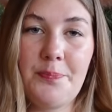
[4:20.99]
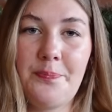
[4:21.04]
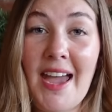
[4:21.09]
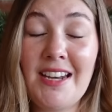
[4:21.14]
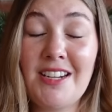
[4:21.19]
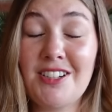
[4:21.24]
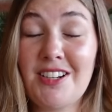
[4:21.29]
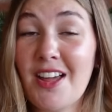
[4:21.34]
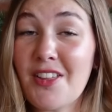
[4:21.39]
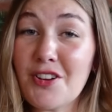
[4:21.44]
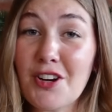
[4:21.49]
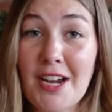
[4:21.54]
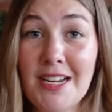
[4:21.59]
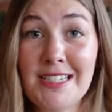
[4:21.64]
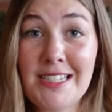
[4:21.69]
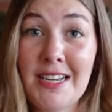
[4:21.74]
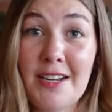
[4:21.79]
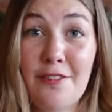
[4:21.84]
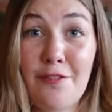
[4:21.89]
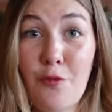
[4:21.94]
And another
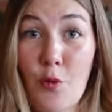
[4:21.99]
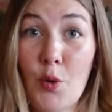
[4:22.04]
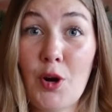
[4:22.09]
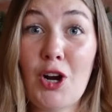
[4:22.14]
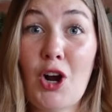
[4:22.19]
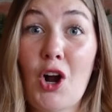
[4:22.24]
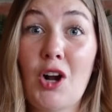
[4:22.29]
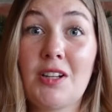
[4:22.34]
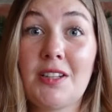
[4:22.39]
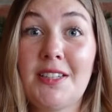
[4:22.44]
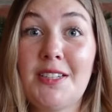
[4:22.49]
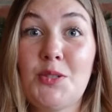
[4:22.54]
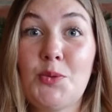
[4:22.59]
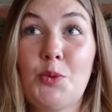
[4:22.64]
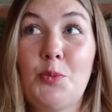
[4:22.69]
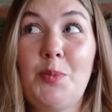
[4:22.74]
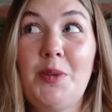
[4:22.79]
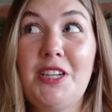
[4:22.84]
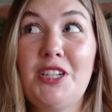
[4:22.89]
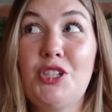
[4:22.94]
idea for garland
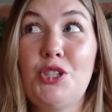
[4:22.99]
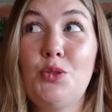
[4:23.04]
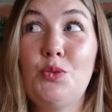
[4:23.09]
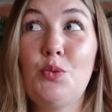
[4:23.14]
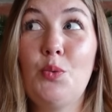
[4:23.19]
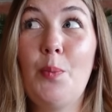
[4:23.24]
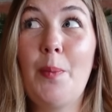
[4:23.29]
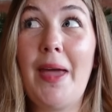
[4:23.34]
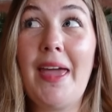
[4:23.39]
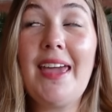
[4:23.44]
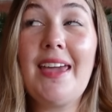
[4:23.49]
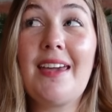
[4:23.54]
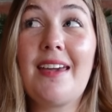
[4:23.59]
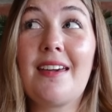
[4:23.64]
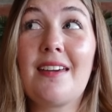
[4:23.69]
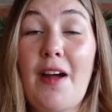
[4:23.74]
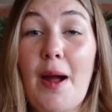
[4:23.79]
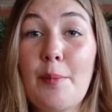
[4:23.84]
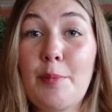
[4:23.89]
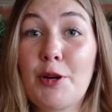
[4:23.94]
would be to make
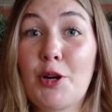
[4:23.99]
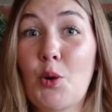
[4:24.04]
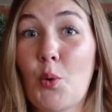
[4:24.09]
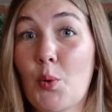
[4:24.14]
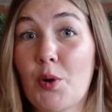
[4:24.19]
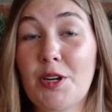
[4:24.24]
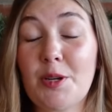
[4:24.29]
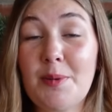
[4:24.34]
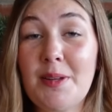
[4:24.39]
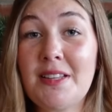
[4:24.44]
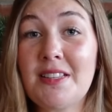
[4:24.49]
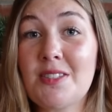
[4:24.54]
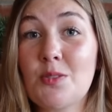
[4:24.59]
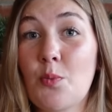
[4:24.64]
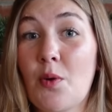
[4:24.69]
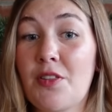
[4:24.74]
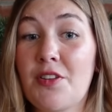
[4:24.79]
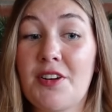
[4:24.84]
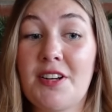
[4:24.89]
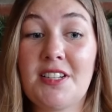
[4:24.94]
fabric ornaments,
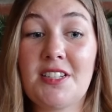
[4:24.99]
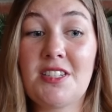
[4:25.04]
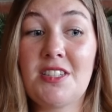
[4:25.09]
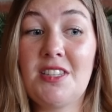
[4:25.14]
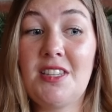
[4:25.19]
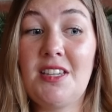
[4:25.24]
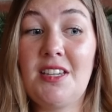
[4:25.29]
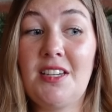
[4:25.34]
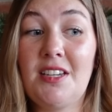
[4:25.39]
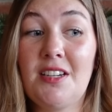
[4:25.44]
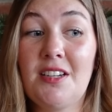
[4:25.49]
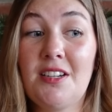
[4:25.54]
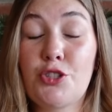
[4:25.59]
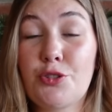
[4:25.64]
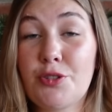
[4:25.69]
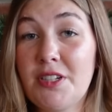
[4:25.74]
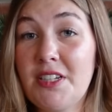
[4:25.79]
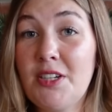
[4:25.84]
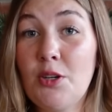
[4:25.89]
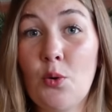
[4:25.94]
whether it's the
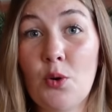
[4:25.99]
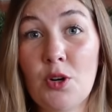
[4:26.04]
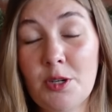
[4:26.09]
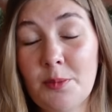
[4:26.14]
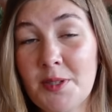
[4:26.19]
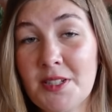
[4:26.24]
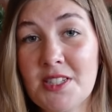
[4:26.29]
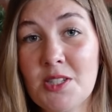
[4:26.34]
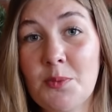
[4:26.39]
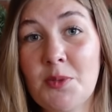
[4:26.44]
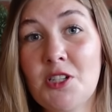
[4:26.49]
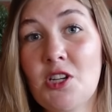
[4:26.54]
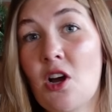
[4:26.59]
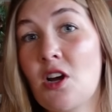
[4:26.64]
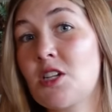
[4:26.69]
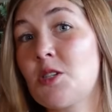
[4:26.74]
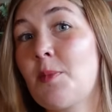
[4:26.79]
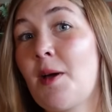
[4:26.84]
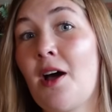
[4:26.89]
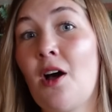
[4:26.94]
tree ornaments that we
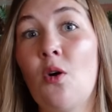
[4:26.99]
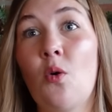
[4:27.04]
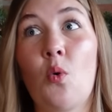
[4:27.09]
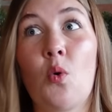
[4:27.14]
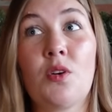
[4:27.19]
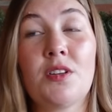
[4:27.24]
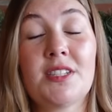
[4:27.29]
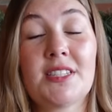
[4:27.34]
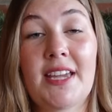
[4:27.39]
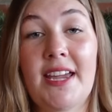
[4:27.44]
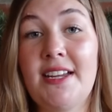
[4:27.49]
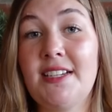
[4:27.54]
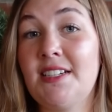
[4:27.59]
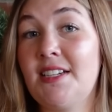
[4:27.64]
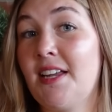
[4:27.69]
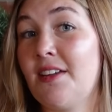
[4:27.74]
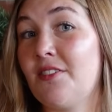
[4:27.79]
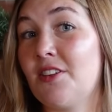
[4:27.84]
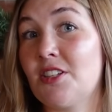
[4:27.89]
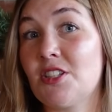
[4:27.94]
talked about or the
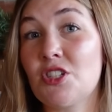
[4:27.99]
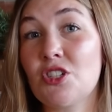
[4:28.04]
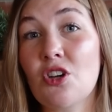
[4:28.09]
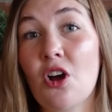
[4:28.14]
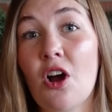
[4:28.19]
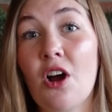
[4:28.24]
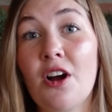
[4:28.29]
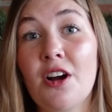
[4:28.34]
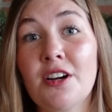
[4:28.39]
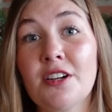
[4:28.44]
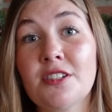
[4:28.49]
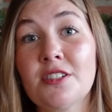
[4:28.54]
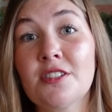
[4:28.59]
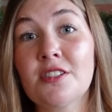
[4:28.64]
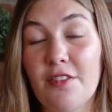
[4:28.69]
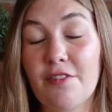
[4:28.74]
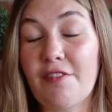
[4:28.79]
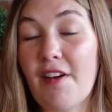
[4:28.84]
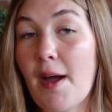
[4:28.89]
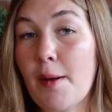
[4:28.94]
Scandinavian stars,
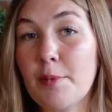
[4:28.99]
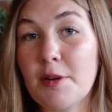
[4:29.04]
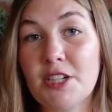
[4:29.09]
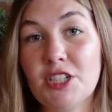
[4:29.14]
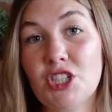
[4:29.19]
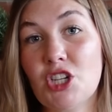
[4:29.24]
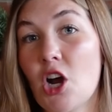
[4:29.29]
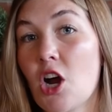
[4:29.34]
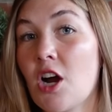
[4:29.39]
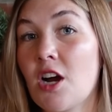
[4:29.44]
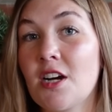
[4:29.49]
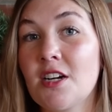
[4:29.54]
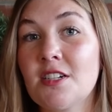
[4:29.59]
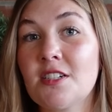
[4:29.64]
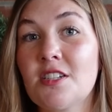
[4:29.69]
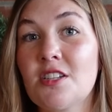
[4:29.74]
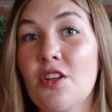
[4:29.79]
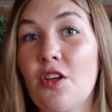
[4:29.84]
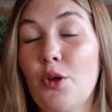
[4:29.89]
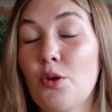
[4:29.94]
the fabric
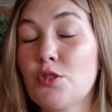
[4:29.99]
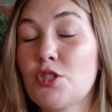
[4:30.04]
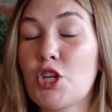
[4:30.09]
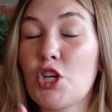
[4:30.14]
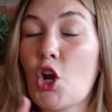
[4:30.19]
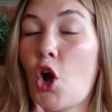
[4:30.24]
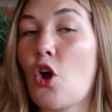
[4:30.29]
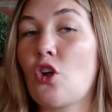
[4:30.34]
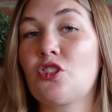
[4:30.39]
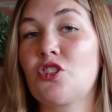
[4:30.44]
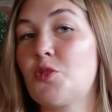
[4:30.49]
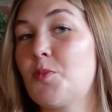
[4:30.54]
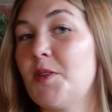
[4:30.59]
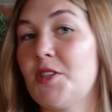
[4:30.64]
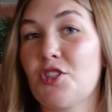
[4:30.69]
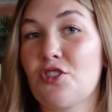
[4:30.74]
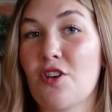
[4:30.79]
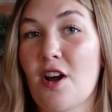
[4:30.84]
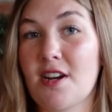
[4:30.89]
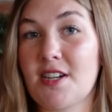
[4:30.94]
stars. Those could all just be
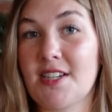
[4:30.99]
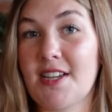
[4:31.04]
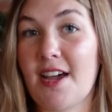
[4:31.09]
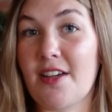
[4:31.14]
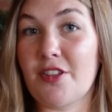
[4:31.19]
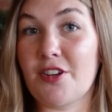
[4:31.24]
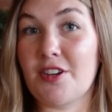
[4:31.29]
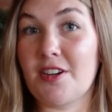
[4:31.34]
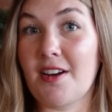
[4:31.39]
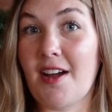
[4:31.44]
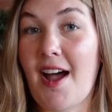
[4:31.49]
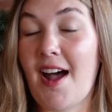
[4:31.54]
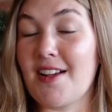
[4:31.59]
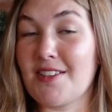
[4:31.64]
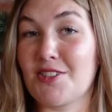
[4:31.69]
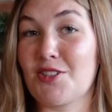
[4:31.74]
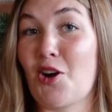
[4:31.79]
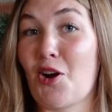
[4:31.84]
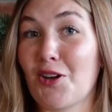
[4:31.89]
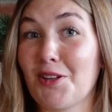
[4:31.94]
strung together as
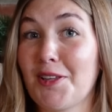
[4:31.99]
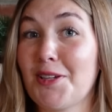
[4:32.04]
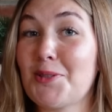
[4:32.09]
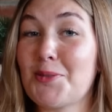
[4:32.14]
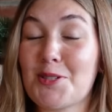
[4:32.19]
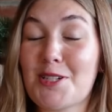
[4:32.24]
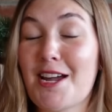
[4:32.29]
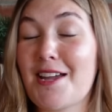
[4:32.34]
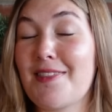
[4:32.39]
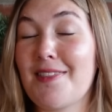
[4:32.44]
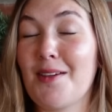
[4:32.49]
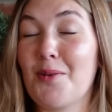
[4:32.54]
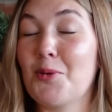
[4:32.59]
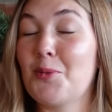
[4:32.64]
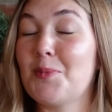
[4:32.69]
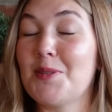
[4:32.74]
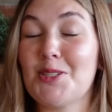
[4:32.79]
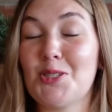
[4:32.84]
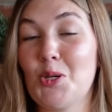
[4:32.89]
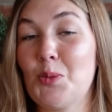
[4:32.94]
a garland, which I think would
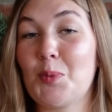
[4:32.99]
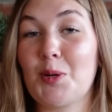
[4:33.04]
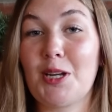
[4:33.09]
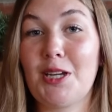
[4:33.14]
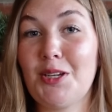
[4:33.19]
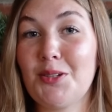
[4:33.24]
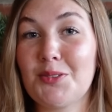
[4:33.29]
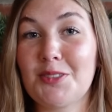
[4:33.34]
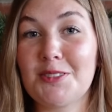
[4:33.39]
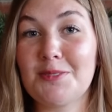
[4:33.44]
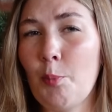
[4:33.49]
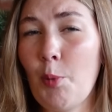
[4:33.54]
be super cute.